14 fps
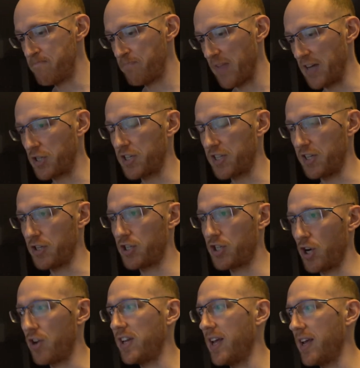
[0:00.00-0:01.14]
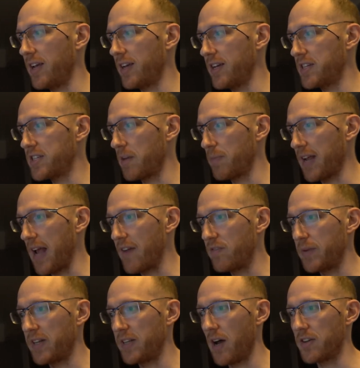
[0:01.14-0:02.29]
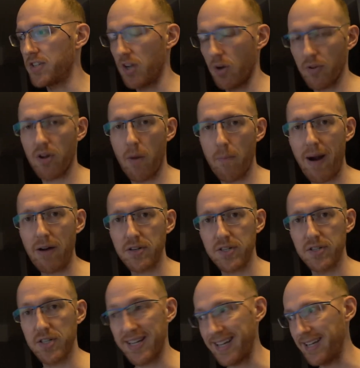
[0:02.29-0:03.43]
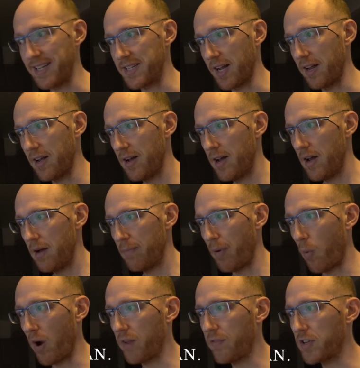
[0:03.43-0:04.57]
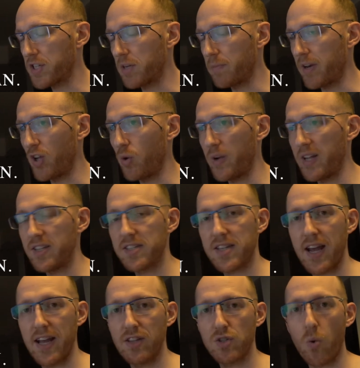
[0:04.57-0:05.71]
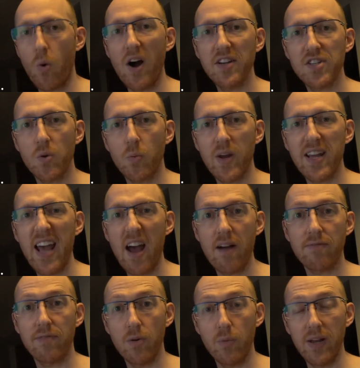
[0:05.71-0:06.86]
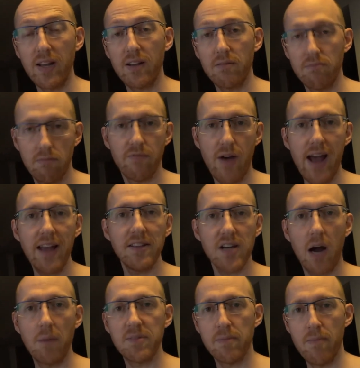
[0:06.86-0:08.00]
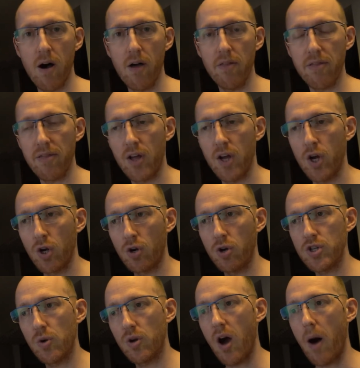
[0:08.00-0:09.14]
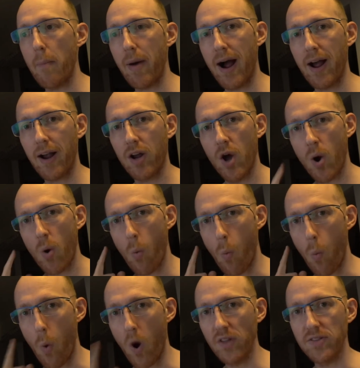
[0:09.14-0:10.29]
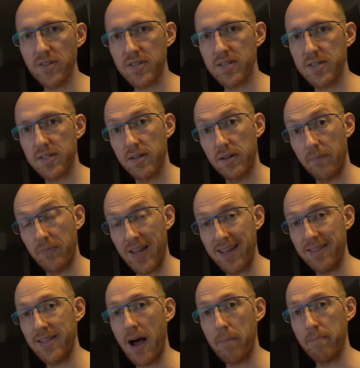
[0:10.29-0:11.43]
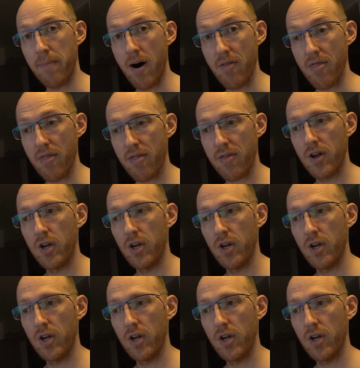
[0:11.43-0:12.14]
it's just that journeying is something everybody does, so the comparisons are easy. But what if you're somebody who eats, say, twice a week every week for 8 times a month? Could you cut back once in that month